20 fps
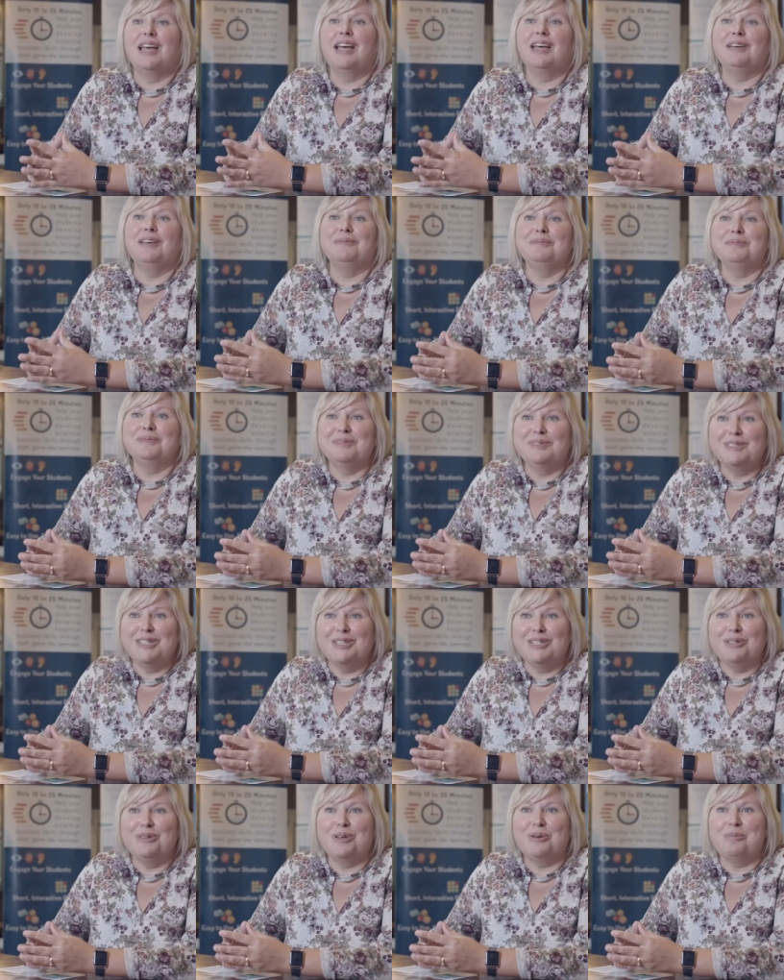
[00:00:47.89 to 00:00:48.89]
um,
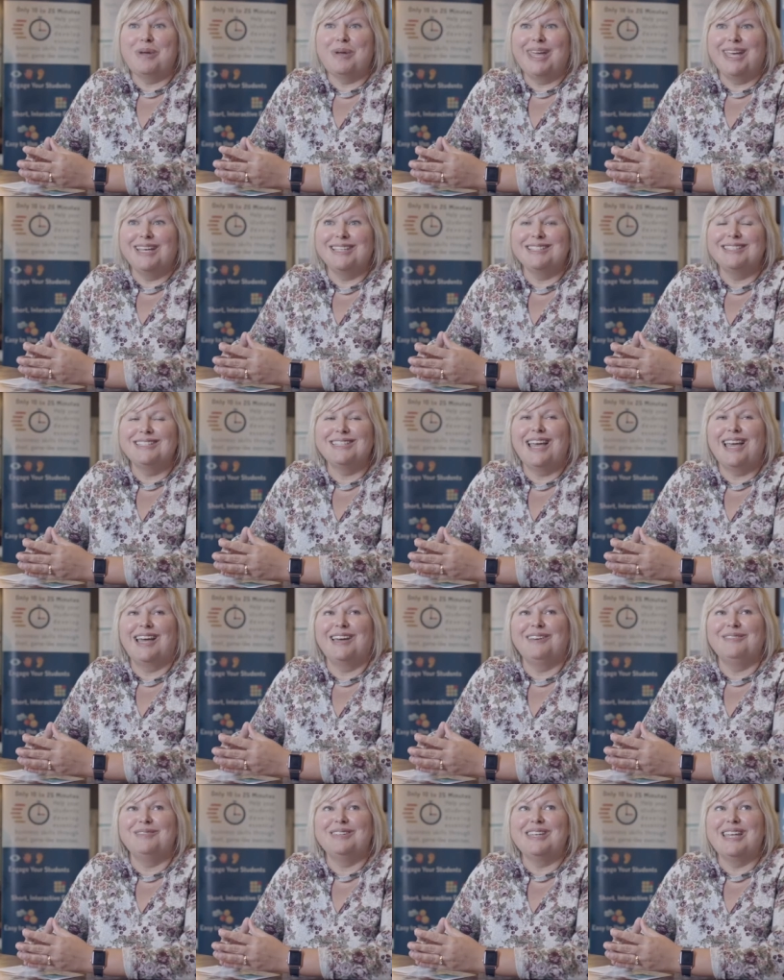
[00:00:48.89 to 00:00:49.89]
to do their best,
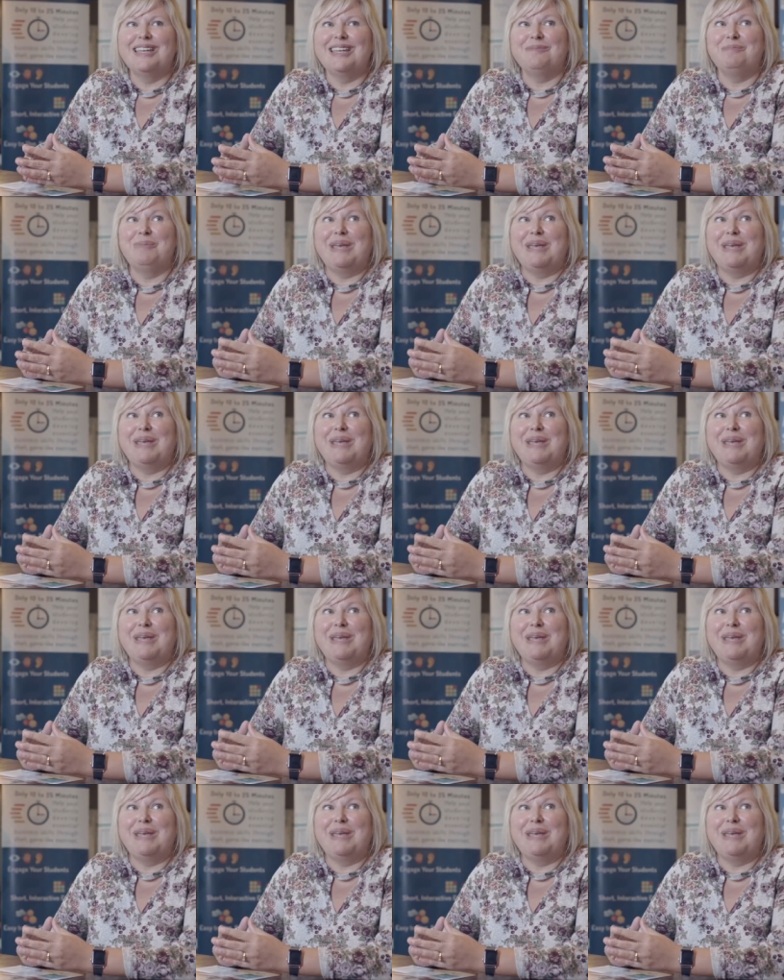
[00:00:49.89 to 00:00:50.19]
um,